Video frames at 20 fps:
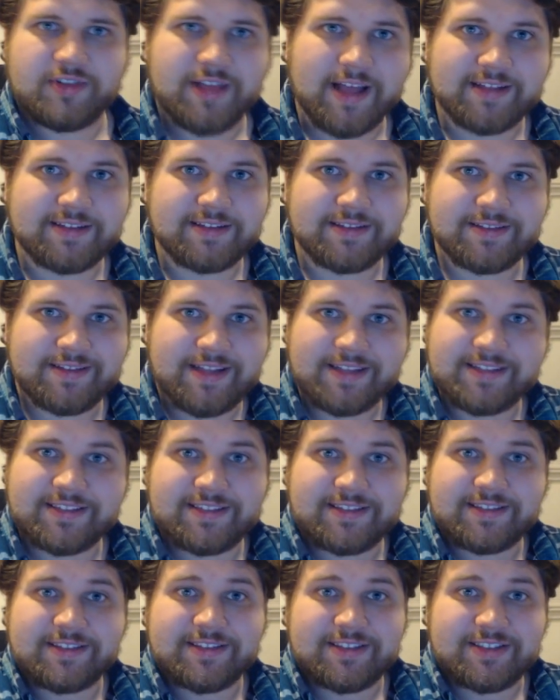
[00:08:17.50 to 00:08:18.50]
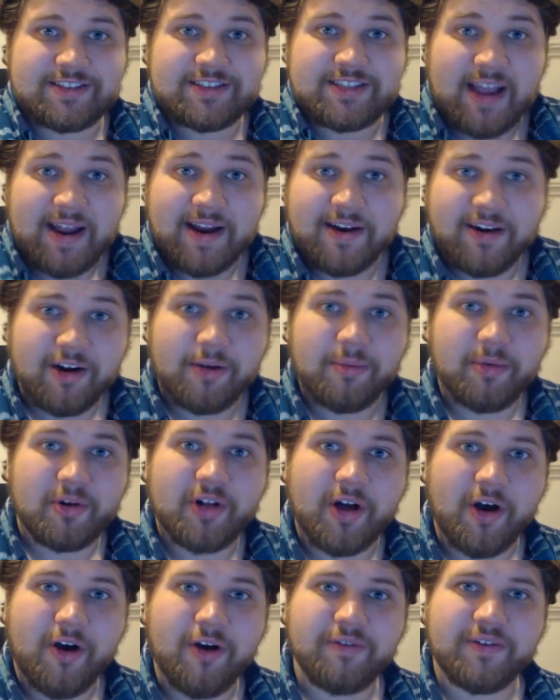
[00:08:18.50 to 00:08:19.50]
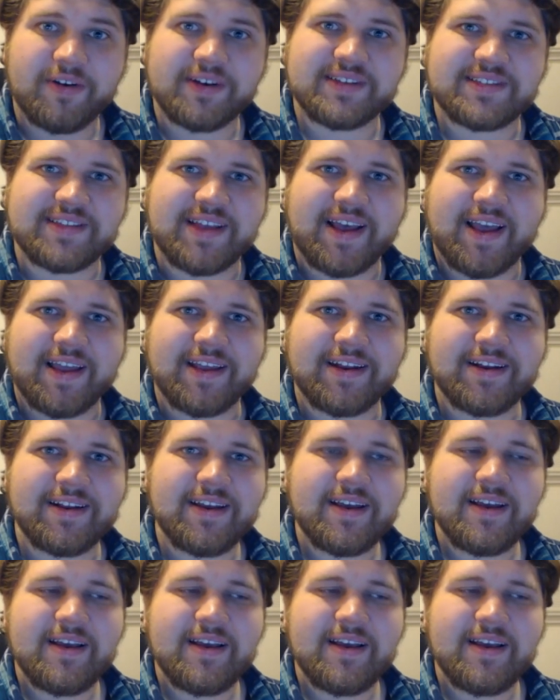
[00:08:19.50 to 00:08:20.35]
That that's terrible oversight.